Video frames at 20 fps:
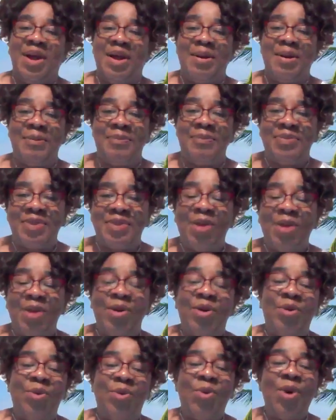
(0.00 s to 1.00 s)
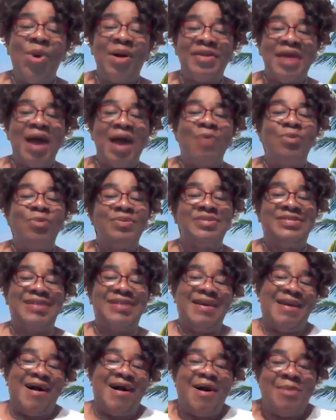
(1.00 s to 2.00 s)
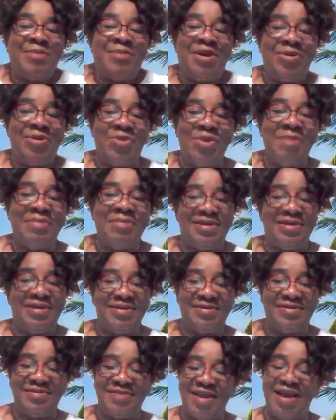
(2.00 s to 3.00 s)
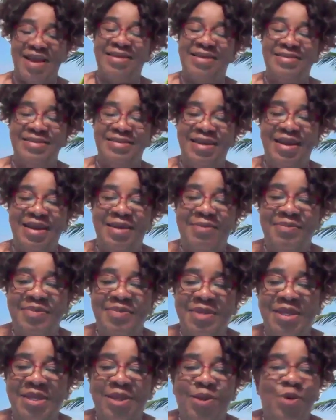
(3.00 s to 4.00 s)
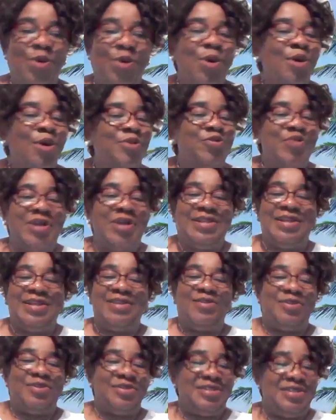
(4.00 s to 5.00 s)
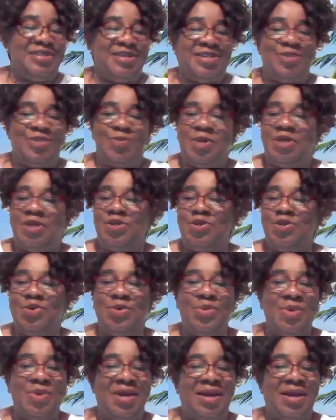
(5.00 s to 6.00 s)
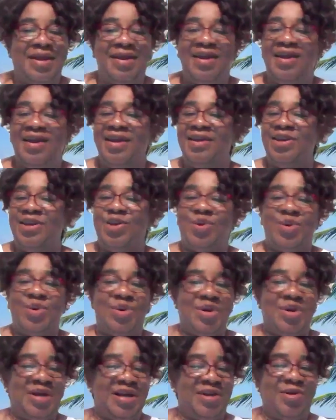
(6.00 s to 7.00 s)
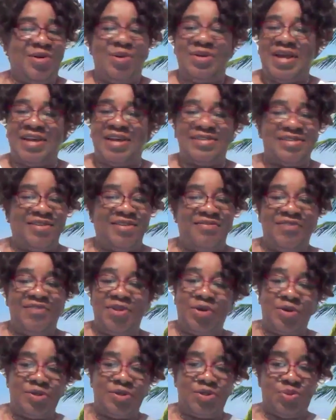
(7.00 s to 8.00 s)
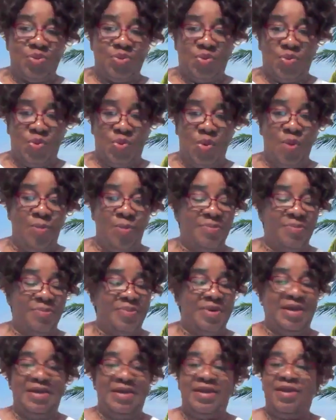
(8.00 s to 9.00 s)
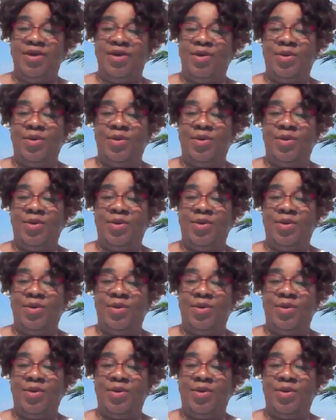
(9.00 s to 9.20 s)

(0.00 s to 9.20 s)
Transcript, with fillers: Um, one, I will say I'm a woman and um, you know god created us in a special way you know uh, god has given us womb you